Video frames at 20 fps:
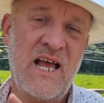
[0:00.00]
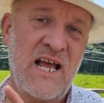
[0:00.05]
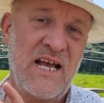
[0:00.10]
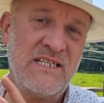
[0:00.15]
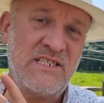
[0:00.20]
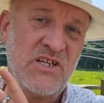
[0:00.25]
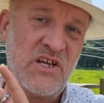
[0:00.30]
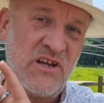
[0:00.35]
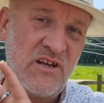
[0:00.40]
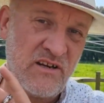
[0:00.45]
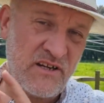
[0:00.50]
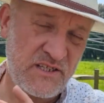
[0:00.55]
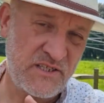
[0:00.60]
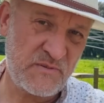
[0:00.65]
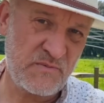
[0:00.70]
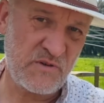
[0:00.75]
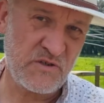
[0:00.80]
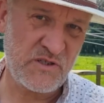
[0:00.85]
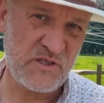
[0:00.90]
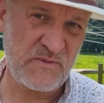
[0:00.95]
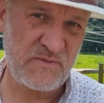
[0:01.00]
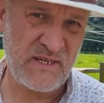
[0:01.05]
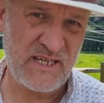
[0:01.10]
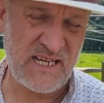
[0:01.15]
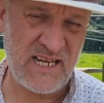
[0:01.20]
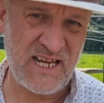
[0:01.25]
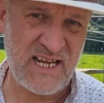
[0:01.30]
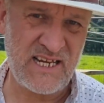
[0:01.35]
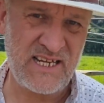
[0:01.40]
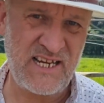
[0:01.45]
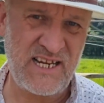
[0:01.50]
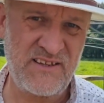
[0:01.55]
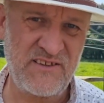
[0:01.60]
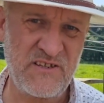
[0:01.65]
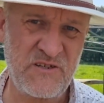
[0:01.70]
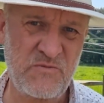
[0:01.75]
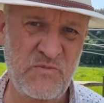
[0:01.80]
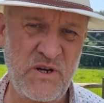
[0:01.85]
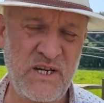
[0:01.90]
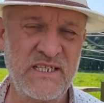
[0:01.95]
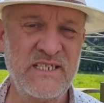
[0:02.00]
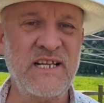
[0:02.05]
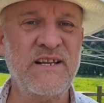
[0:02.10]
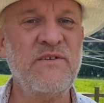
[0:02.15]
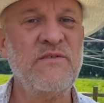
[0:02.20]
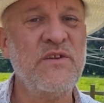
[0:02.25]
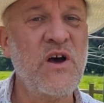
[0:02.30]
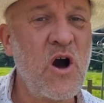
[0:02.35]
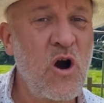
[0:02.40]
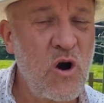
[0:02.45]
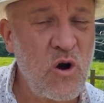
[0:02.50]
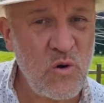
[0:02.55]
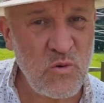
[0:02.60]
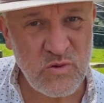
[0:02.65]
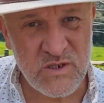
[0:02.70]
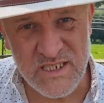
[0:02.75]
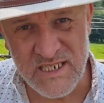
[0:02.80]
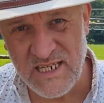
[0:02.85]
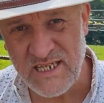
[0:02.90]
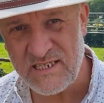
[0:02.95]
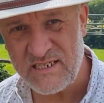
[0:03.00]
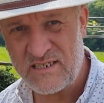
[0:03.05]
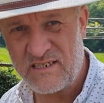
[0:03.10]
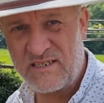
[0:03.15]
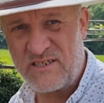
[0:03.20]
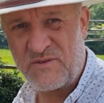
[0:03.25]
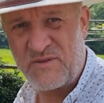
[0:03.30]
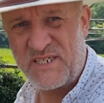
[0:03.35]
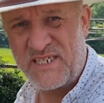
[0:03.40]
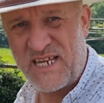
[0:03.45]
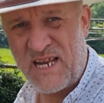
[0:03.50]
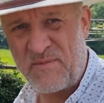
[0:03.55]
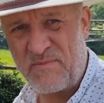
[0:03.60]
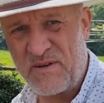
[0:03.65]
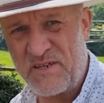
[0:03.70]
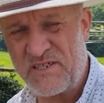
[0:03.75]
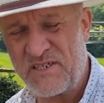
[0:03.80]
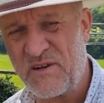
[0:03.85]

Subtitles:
as early as you possibly can in the spring, so they've got the whole season to establish.